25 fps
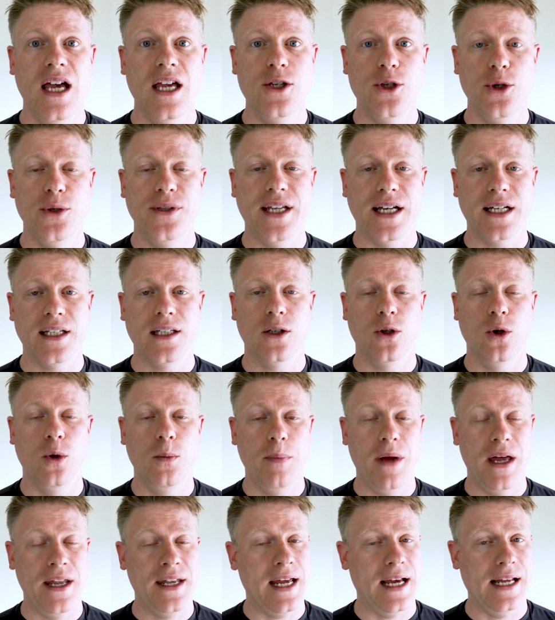Is your tactical
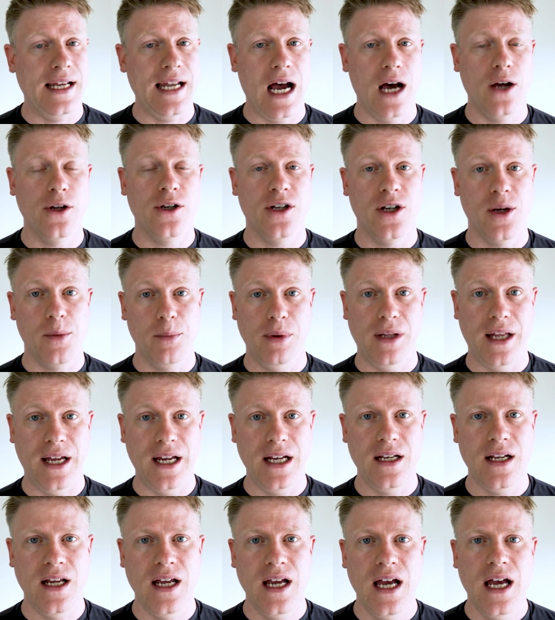pen allowed on a
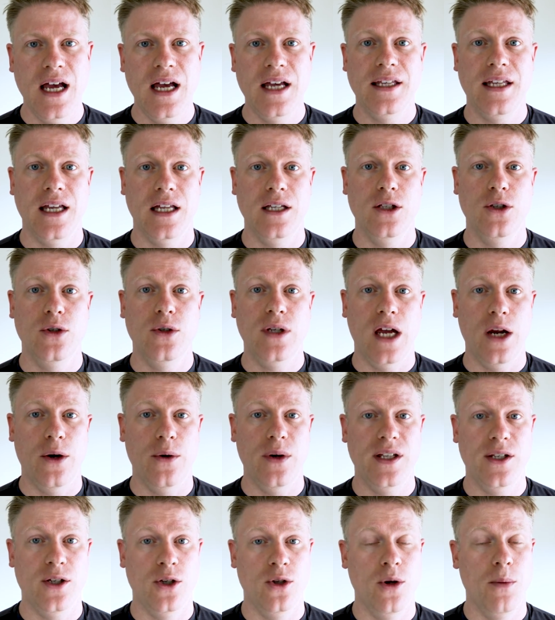plane? Can you
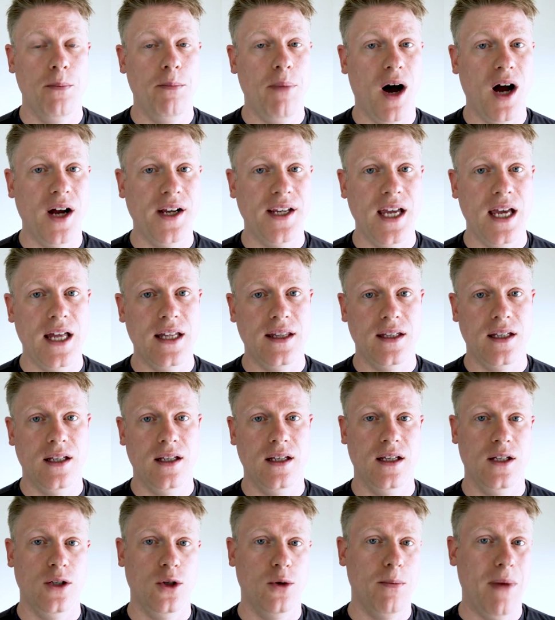carry it in your pocket,
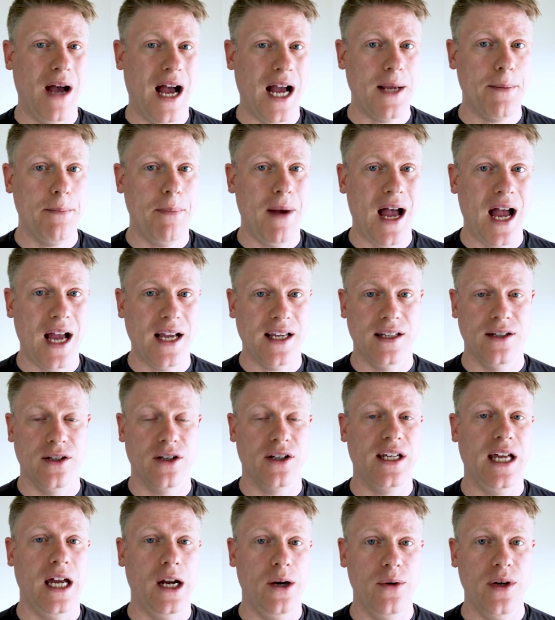in your backpack, in a
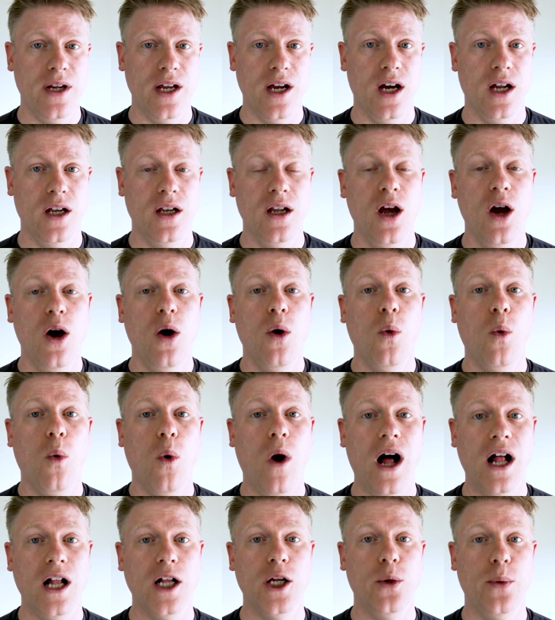carry-on,
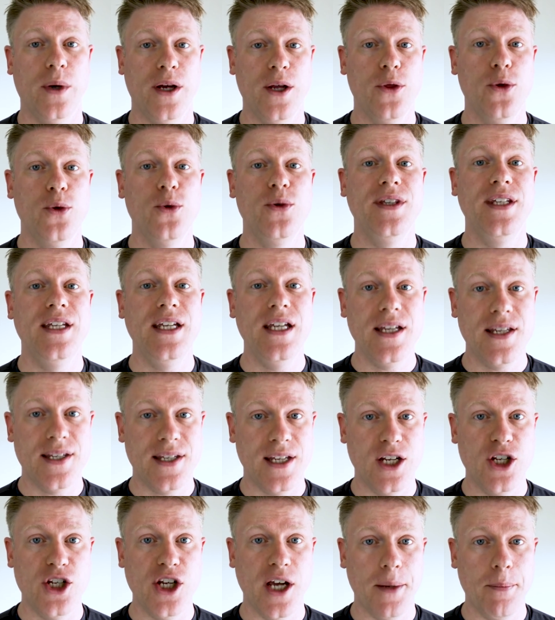while going through
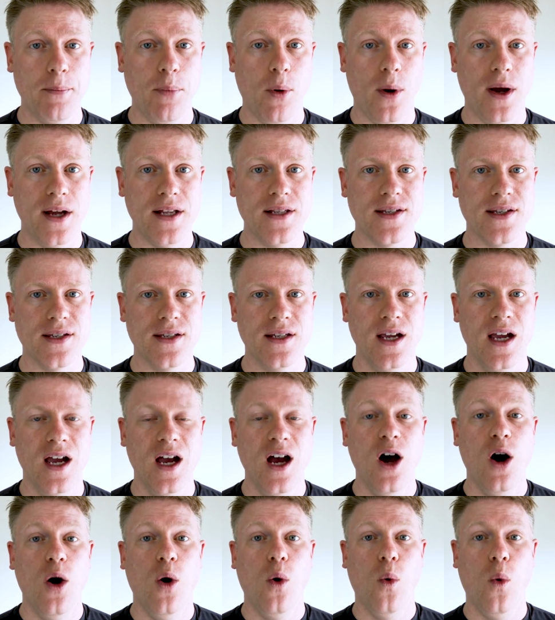TSA checkpoints?
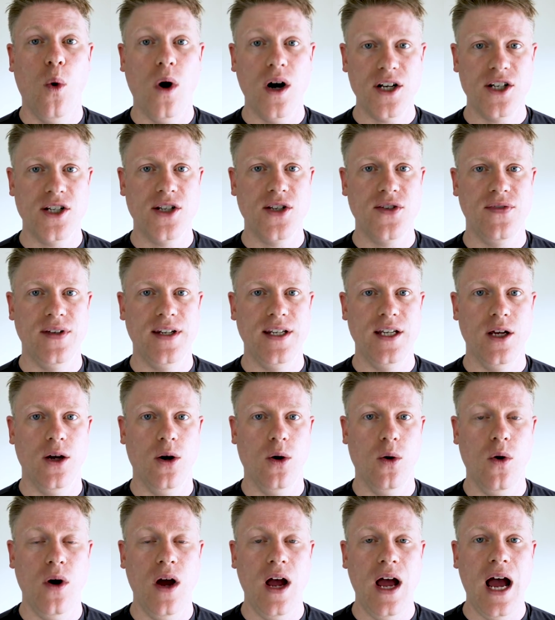Watch this
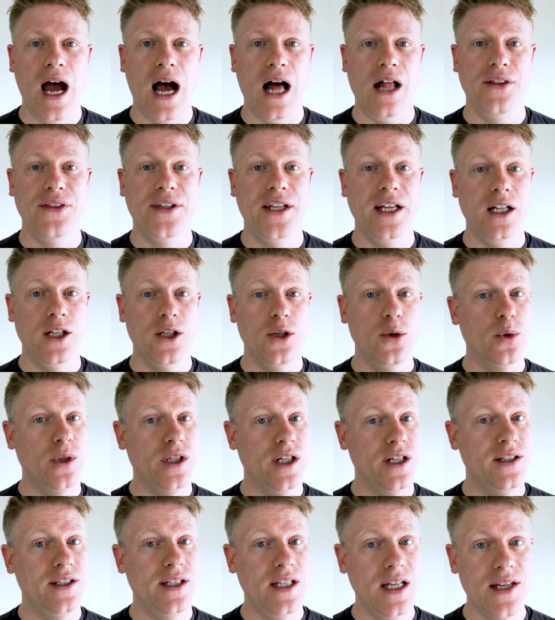video. I'll tell you what
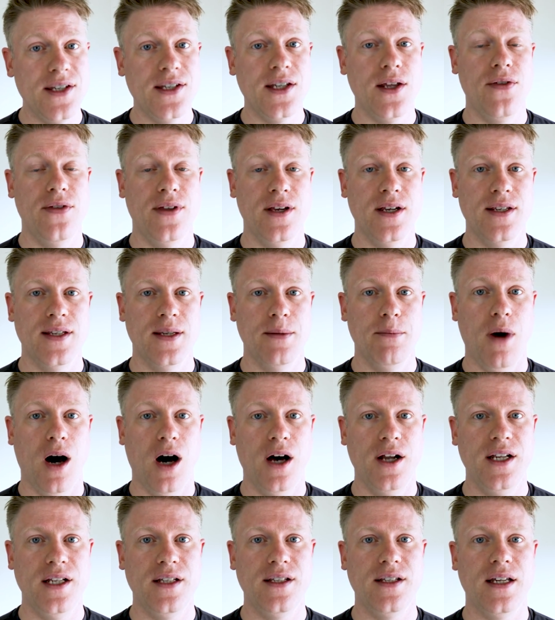a TSA thinks
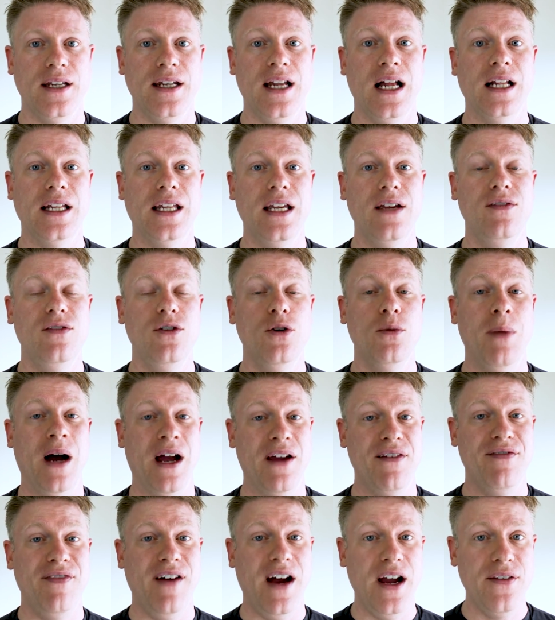about it and I'll give you
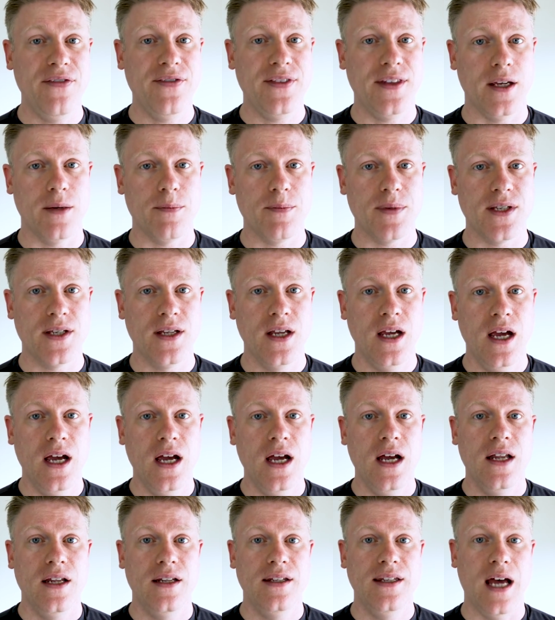my 5 tips
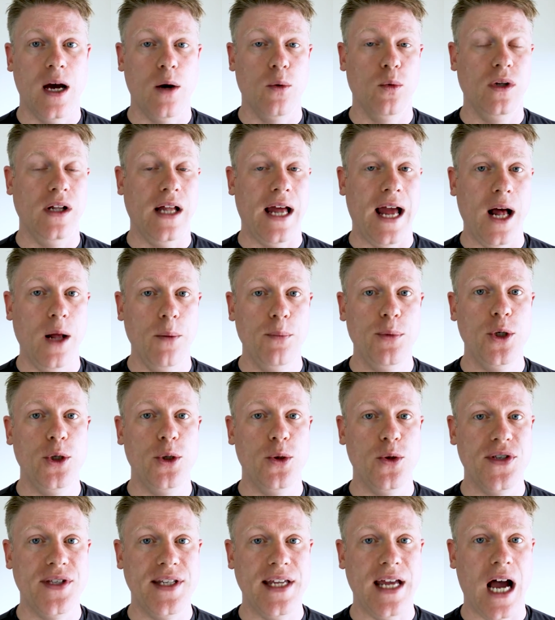that will help you
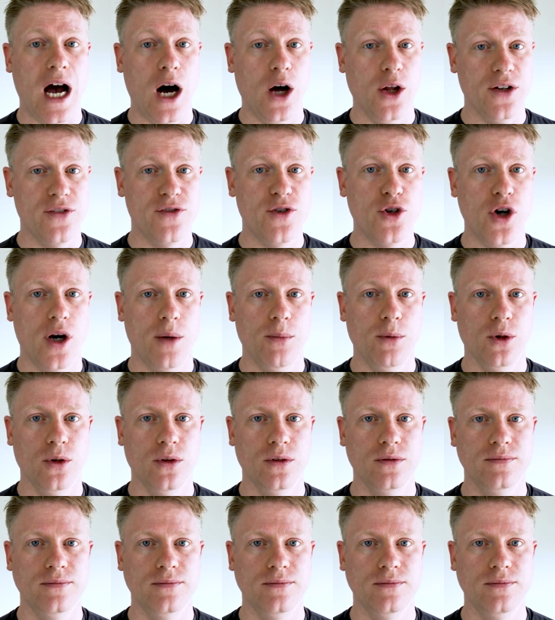to stay out of trouble.